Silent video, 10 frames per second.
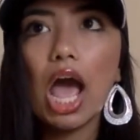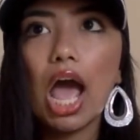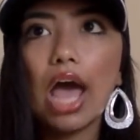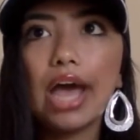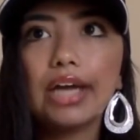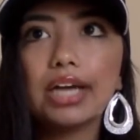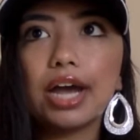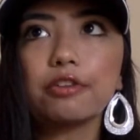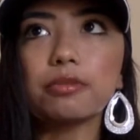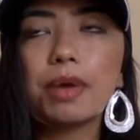And
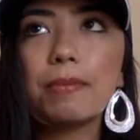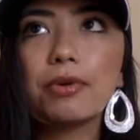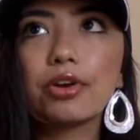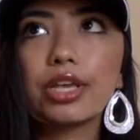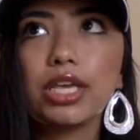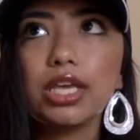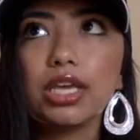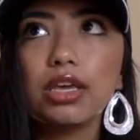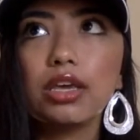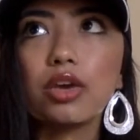I remember
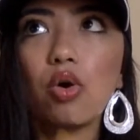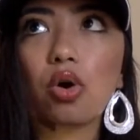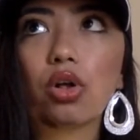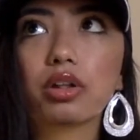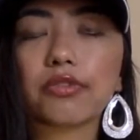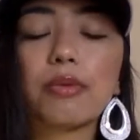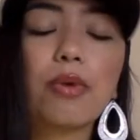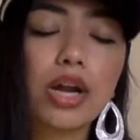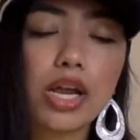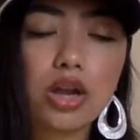he called, from
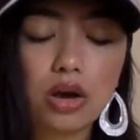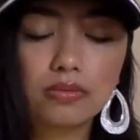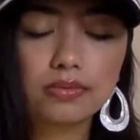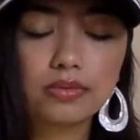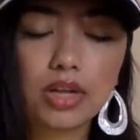what I know,